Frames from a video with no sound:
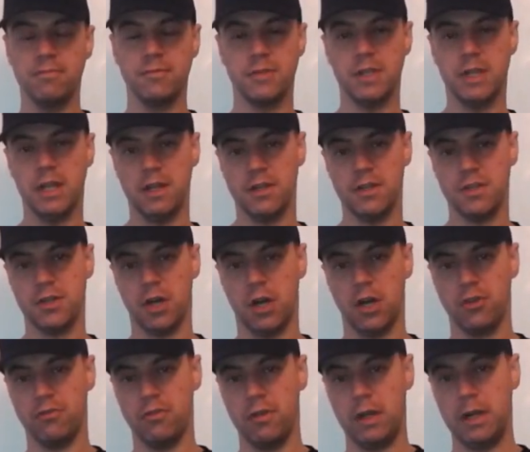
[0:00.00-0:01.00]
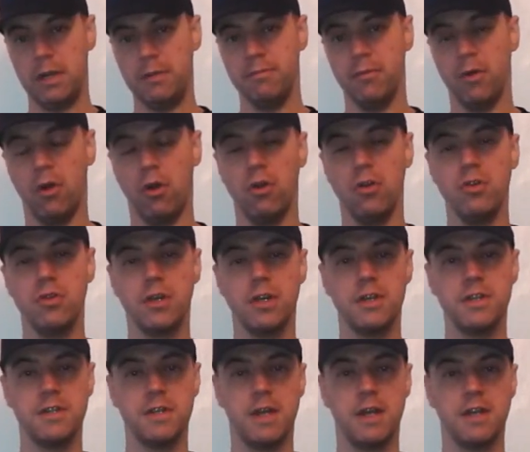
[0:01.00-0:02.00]
to get star trailing or you
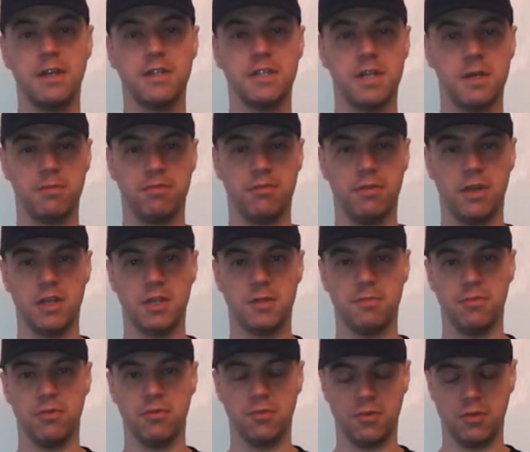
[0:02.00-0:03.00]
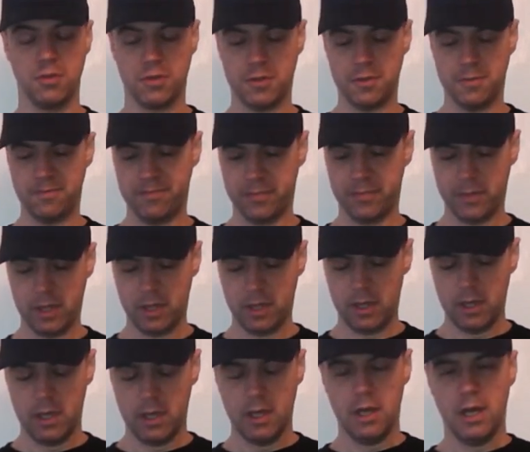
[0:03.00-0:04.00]
can take separate exposures
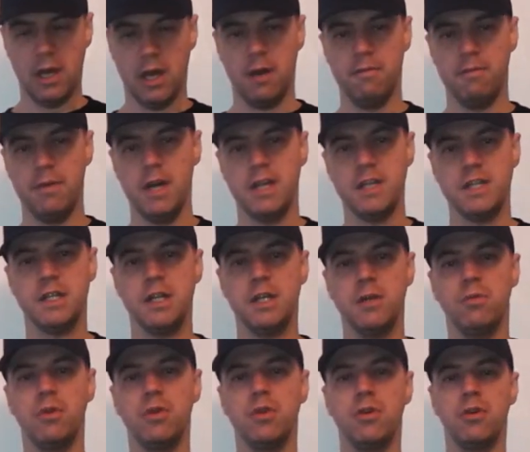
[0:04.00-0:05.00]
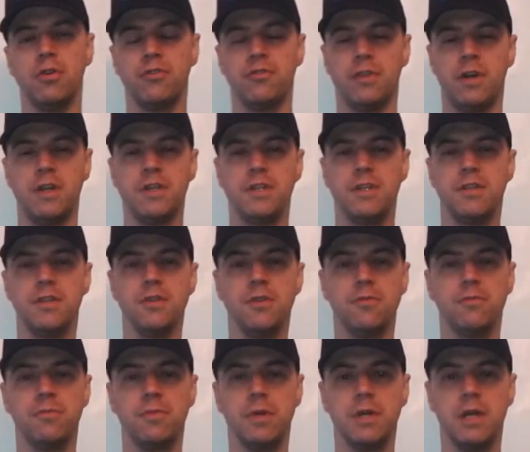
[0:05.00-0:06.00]
and basically what you're trying to do
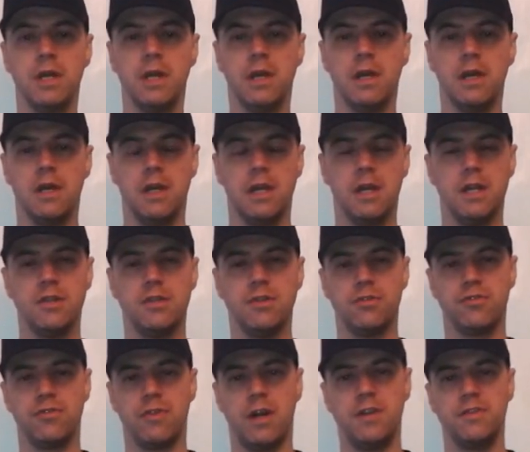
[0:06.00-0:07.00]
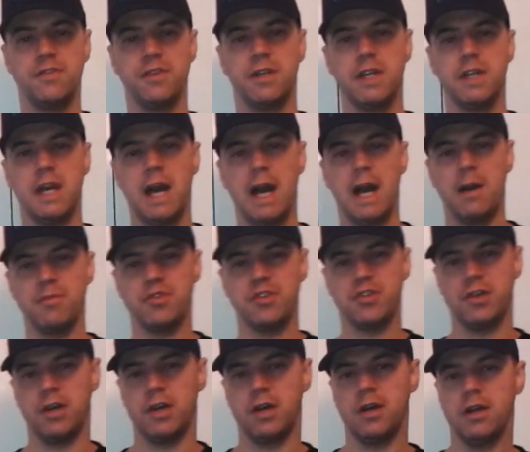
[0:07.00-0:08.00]
is you're trying to
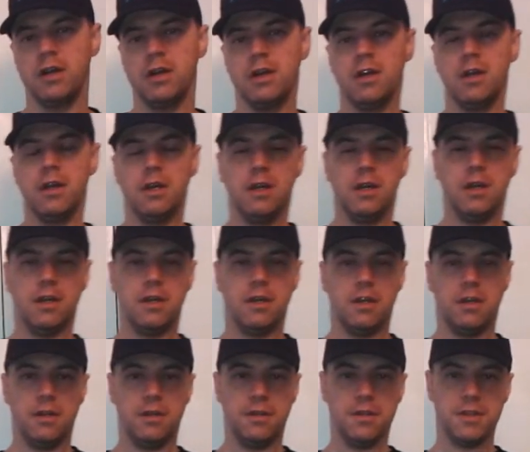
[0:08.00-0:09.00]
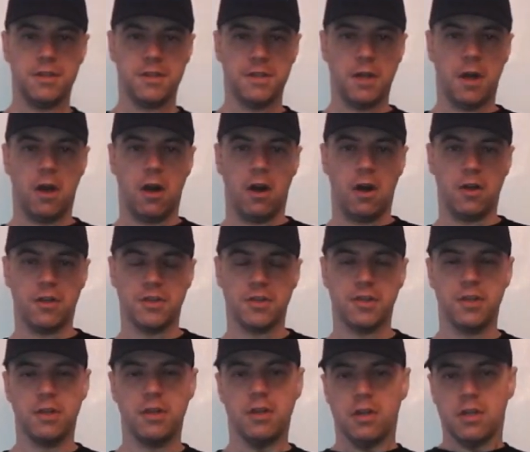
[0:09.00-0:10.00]
capture the
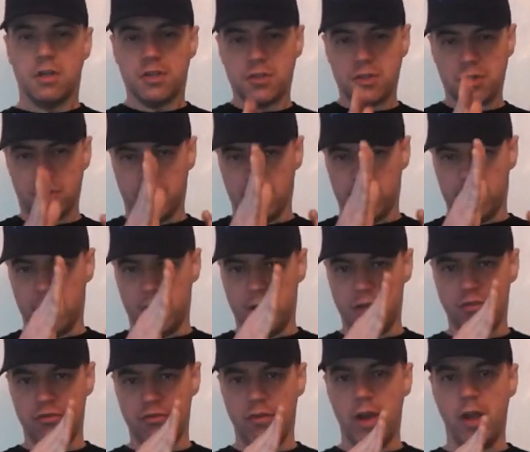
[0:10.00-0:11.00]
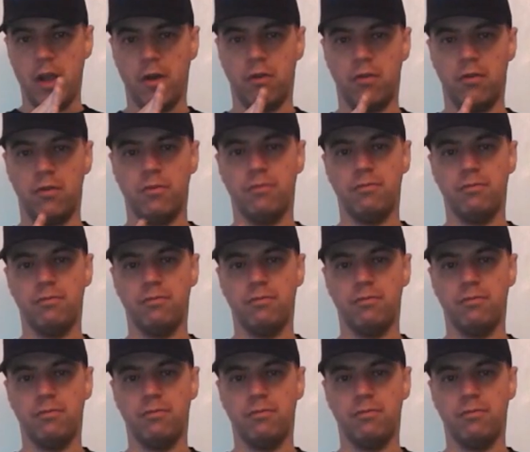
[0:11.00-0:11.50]
stars so that the trail.